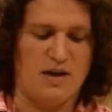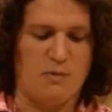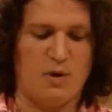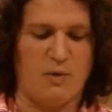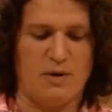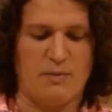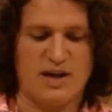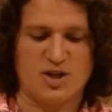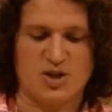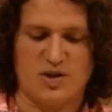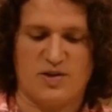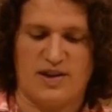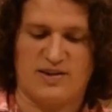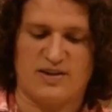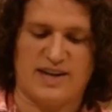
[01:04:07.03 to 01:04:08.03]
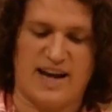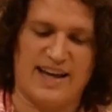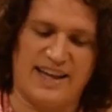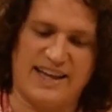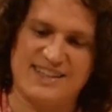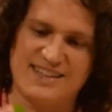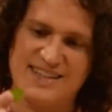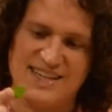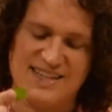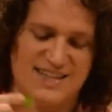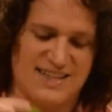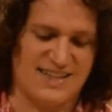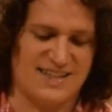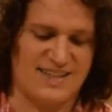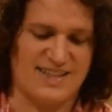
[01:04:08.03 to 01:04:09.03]
We want to make sure that they're kind of like
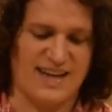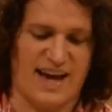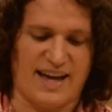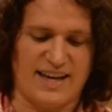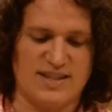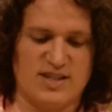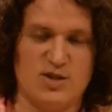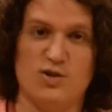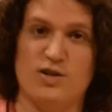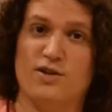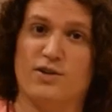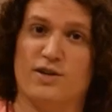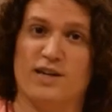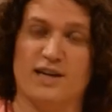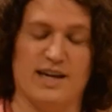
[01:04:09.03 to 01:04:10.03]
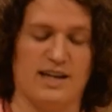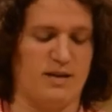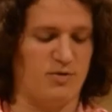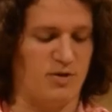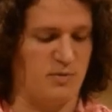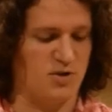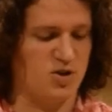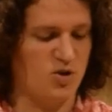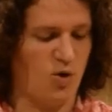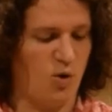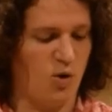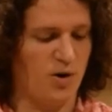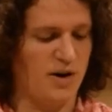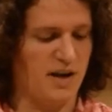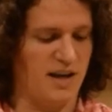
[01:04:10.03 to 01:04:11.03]
decent in size. Either you can get them from the
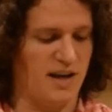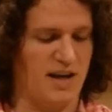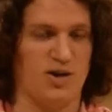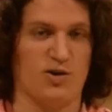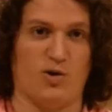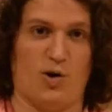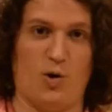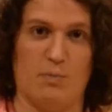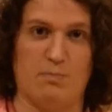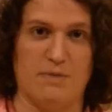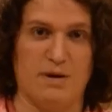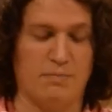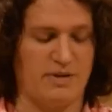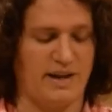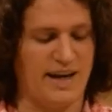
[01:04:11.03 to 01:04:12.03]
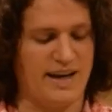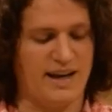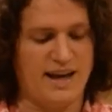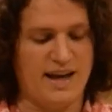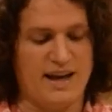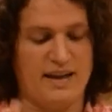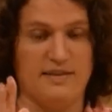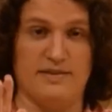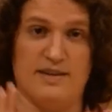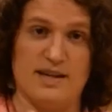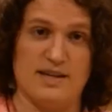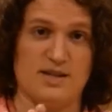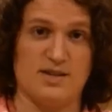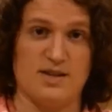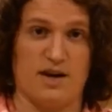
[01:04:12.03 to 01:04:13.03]
store or you can get your own mint plant.
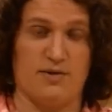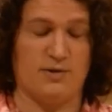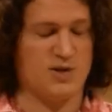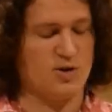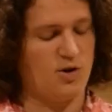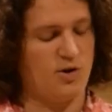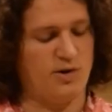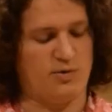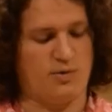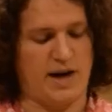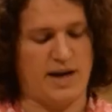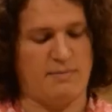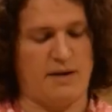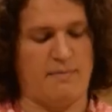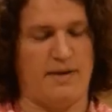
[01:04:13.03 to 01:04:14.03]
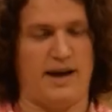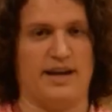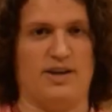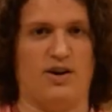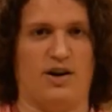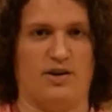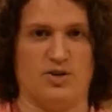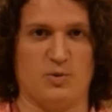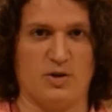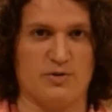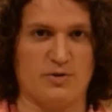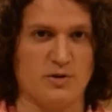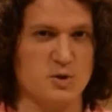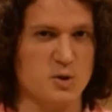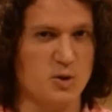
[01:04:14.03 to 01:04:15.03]
This stuff was growing right in my backyard. So one of
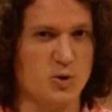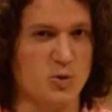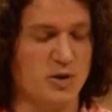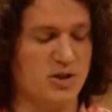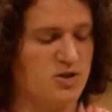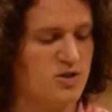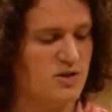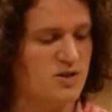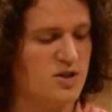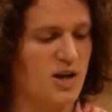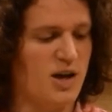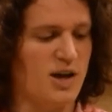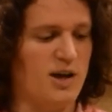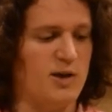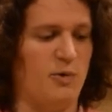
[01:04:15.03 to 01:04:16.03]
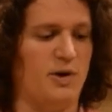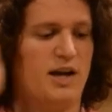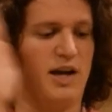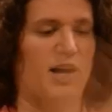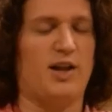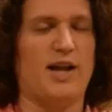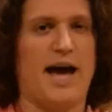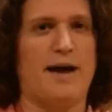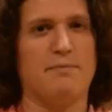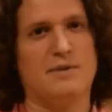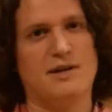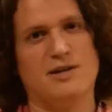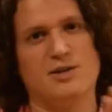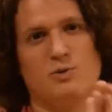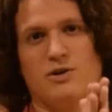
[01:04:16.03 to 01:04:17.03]
the first things we want to do is we want to clap
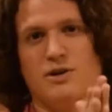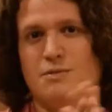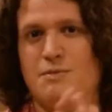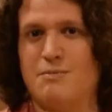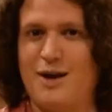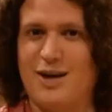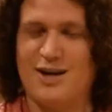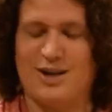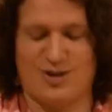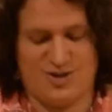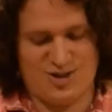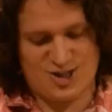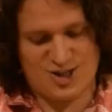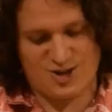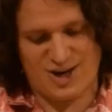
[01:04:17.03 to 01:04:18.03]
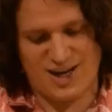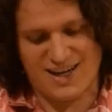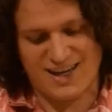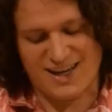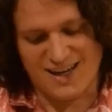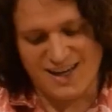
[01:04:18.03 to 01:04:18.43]
because we're going to be making a good drink.